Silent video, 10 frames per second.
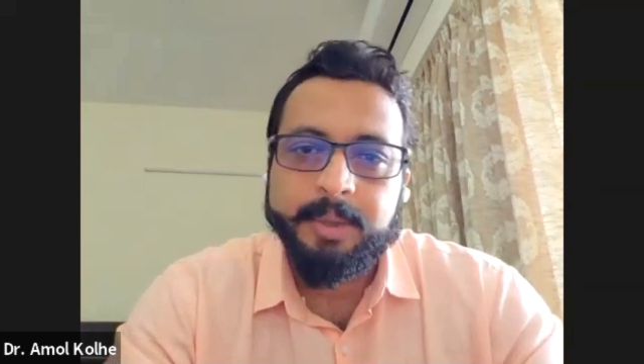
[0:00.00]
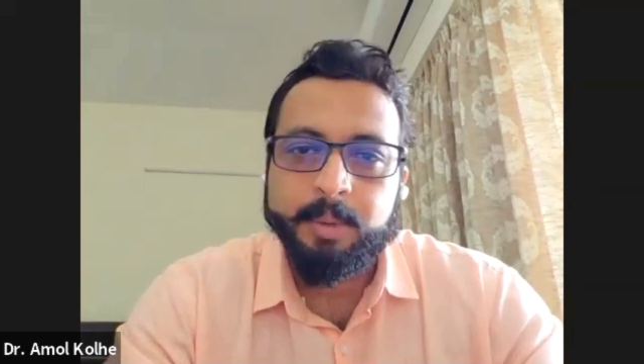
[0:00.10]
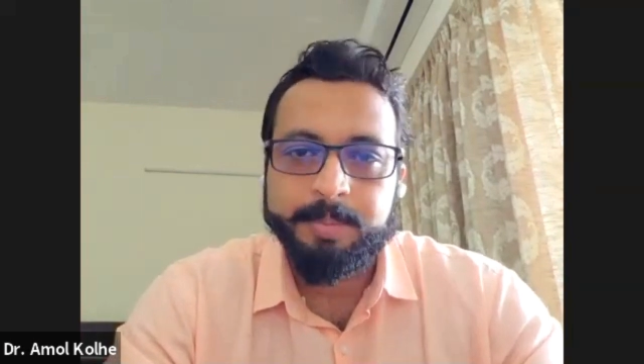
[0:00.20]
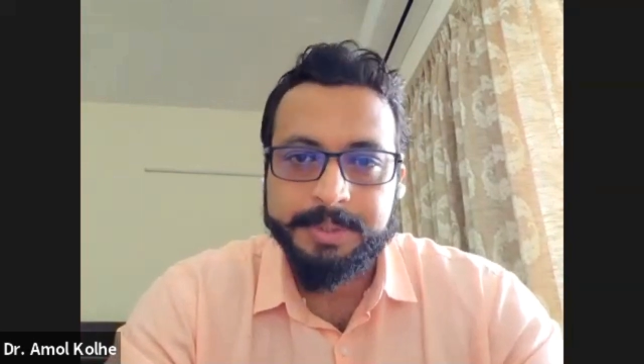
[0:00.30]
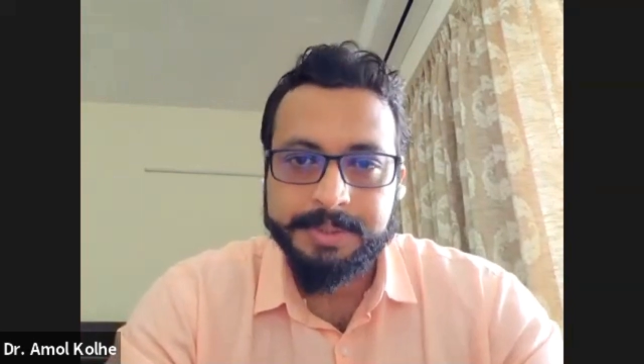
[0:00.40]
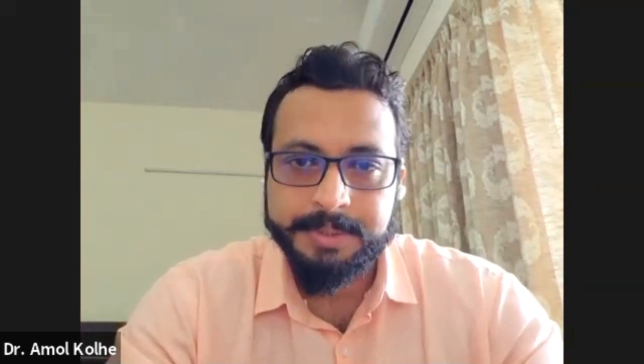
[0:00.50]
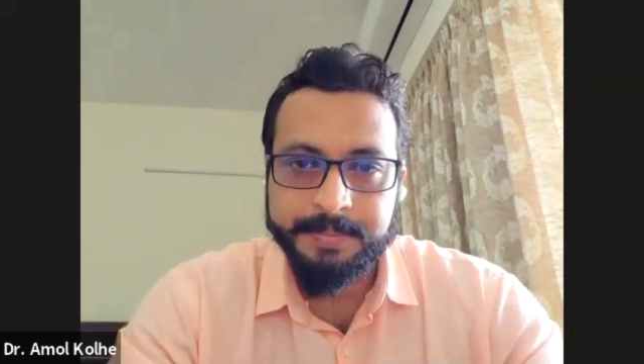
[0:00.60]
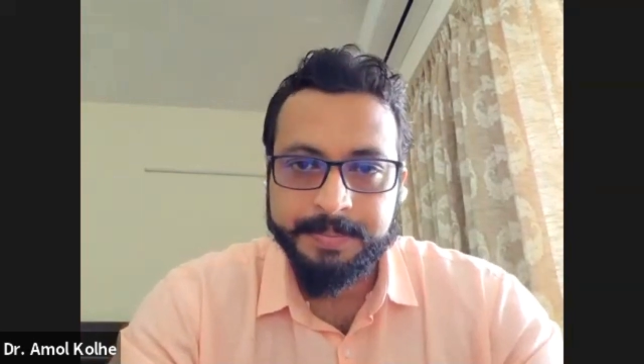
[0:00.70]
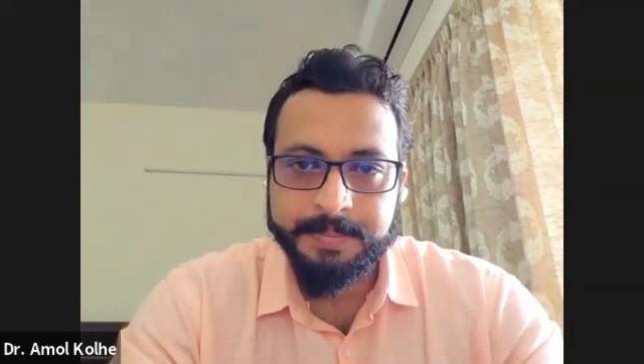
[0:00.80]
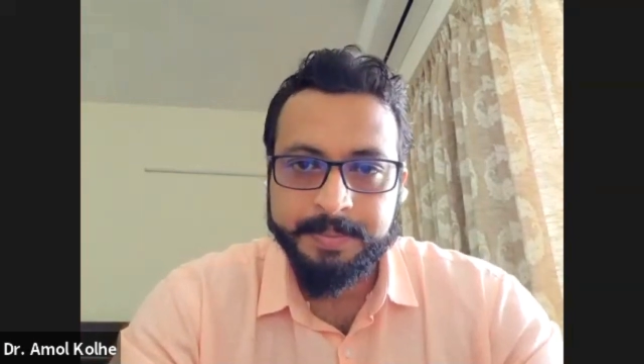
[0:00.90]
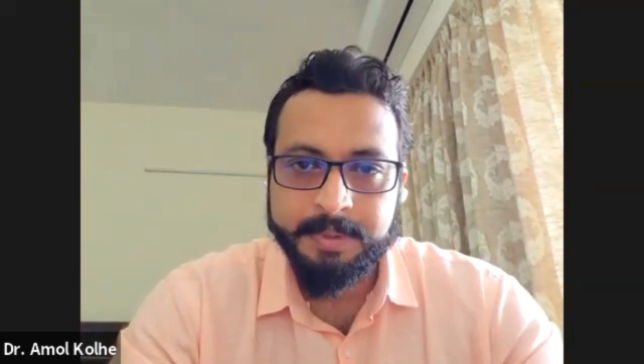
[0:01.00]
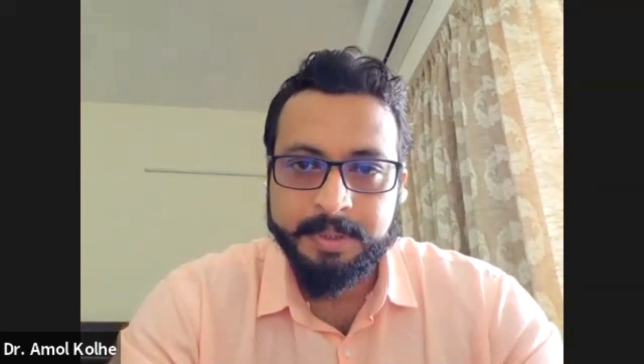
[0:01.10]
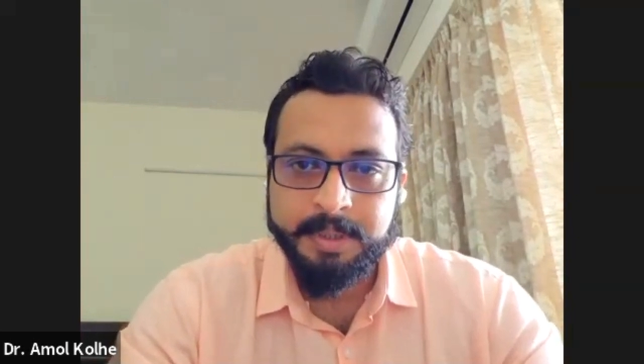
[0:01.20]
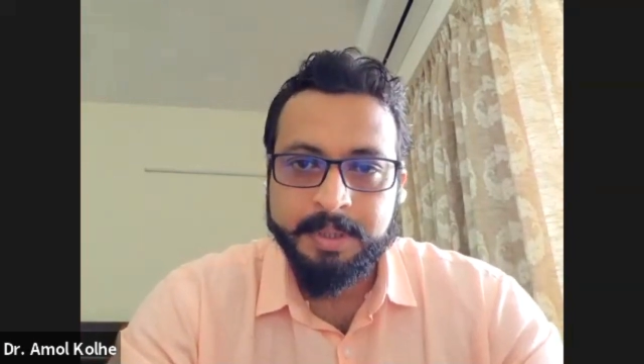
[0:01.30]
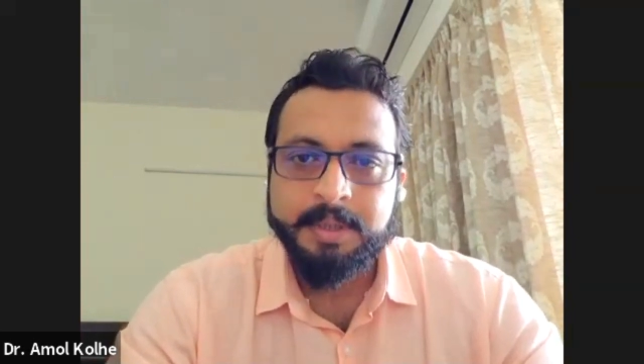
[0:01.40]
rupees.
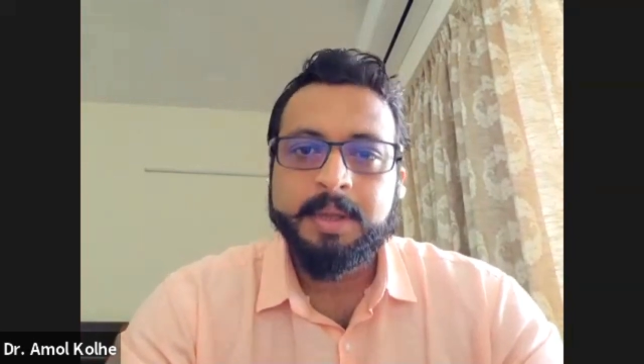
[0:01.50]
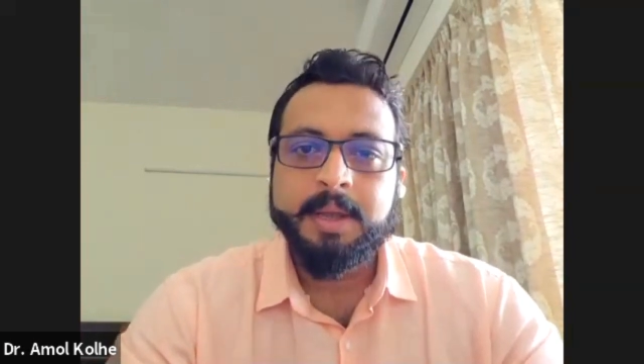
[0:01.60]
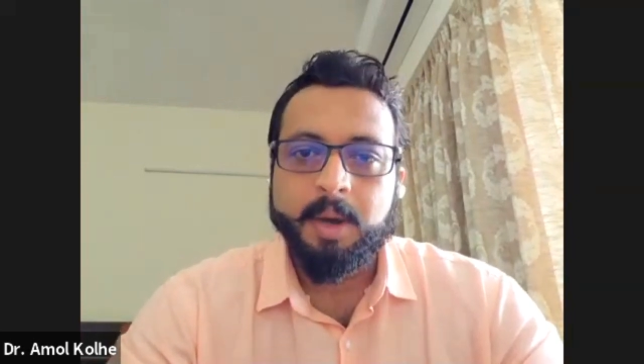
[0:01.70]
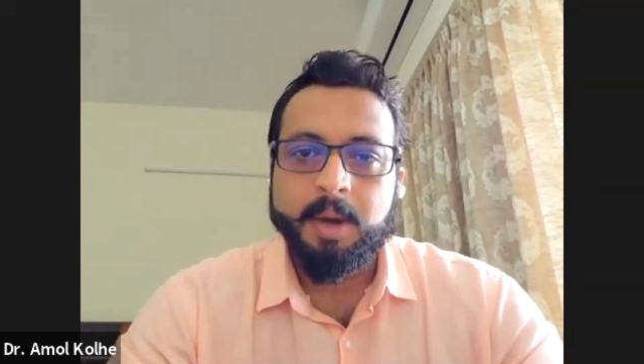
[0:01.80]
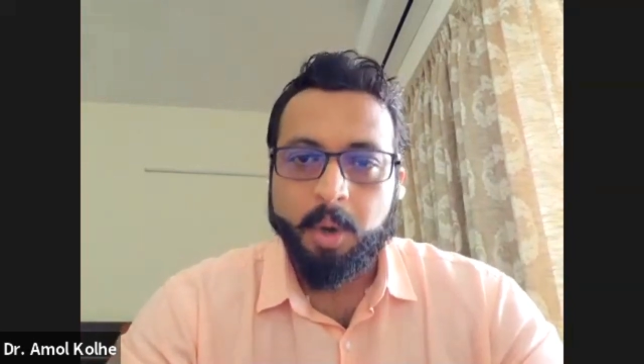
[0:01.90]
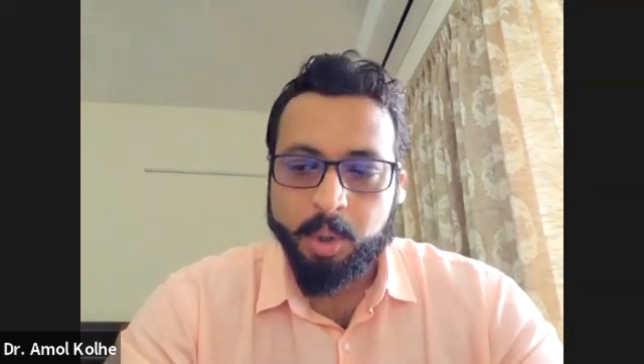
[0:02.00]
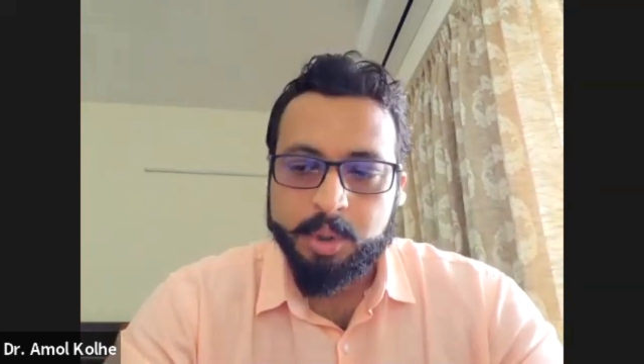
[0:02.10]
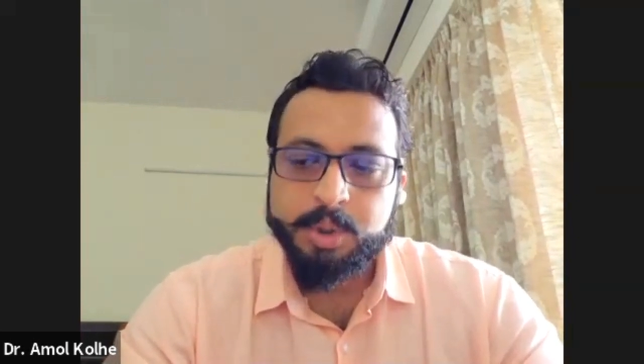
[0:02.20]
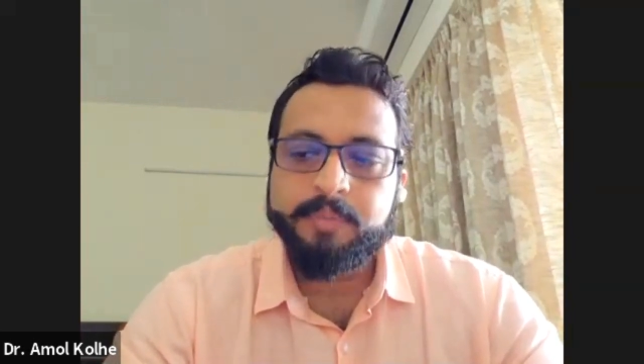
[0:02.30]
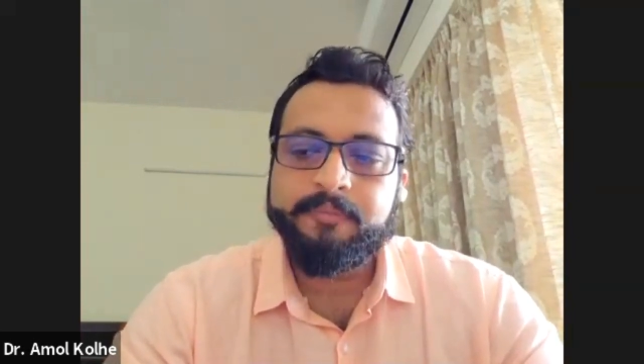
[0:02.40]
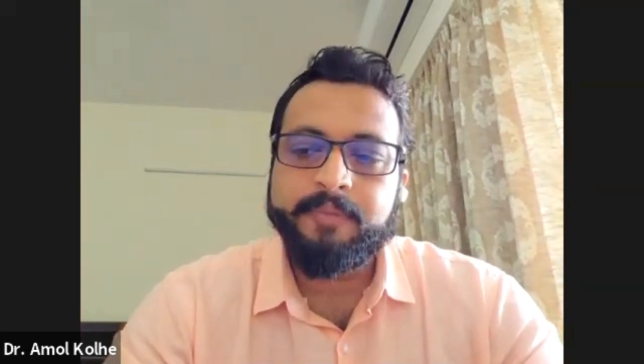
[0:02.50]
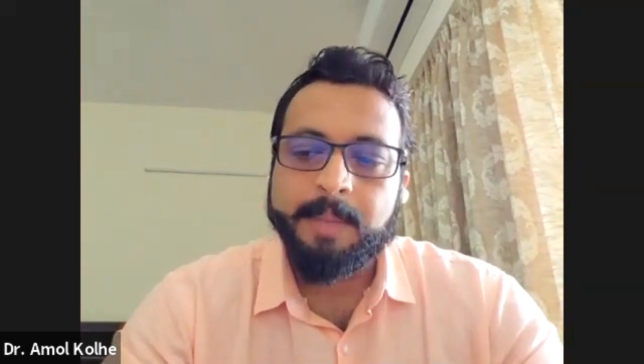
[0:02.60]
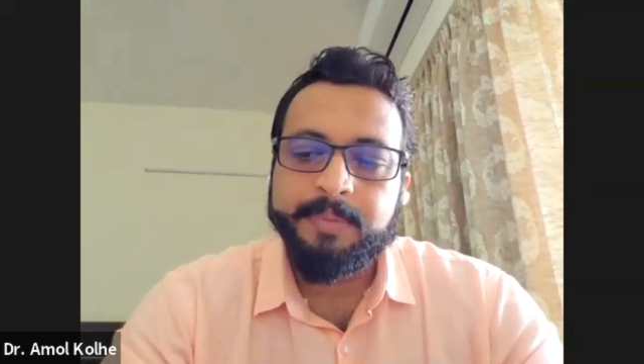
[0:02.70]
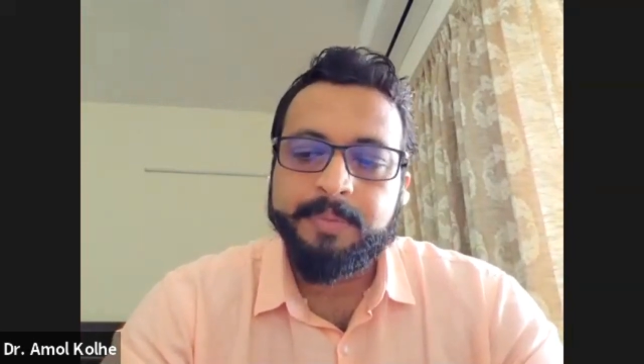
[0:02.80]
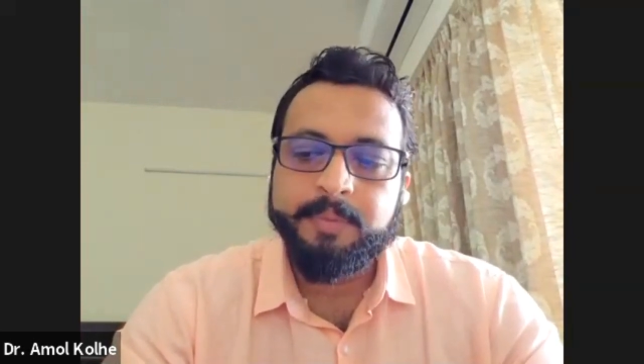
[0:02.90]
Also,
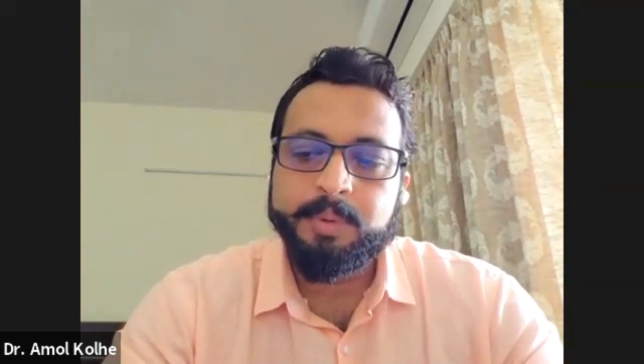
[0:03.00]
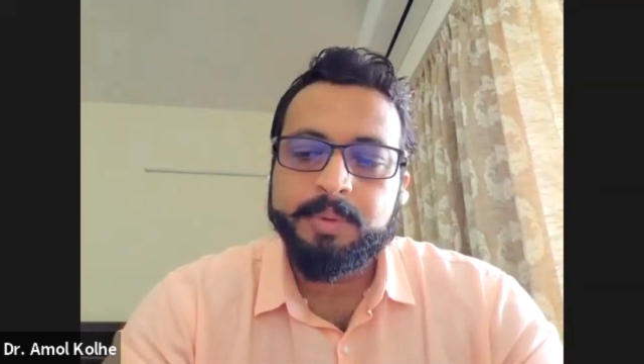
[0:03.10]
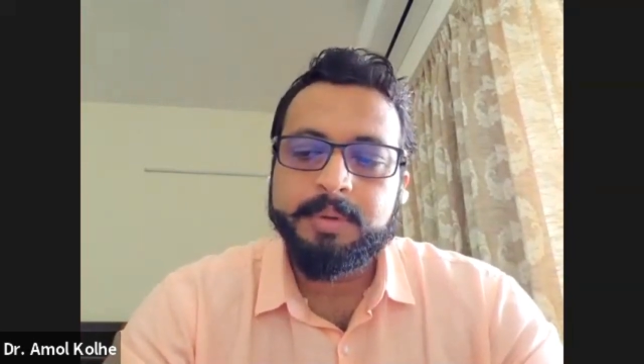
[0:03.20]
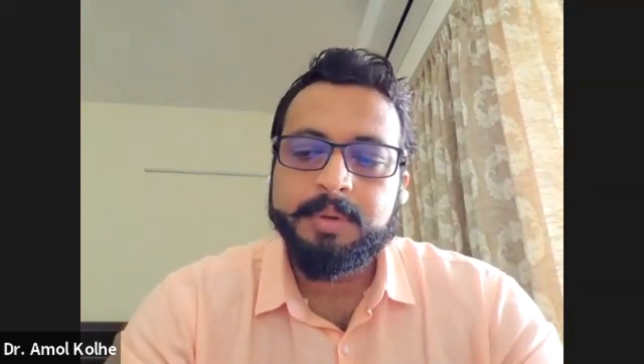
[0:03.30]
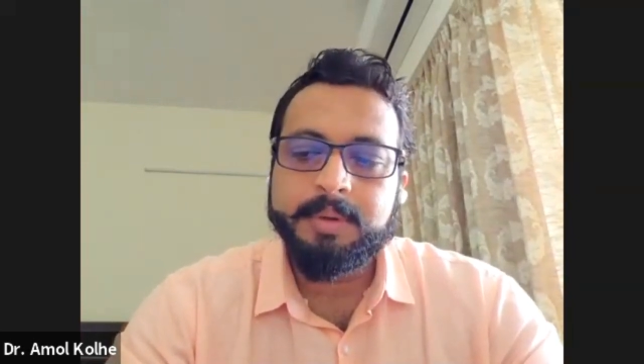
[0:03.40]
Fabiflu